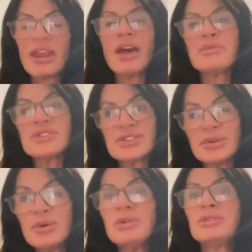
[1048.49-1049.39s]
I was
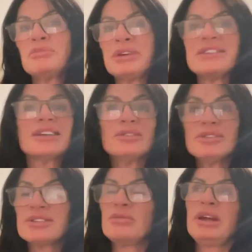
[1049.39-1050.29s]
told, because I
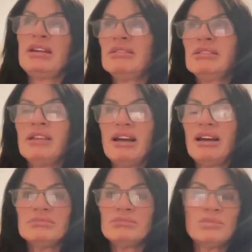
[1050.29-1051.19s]
looked so well,
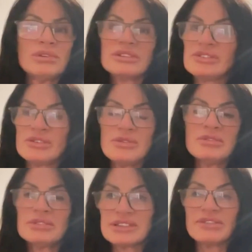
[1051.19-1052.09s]
walked and
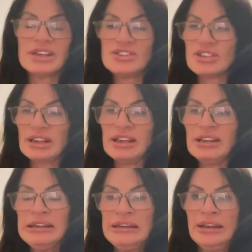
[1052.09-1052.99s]
talked eventually,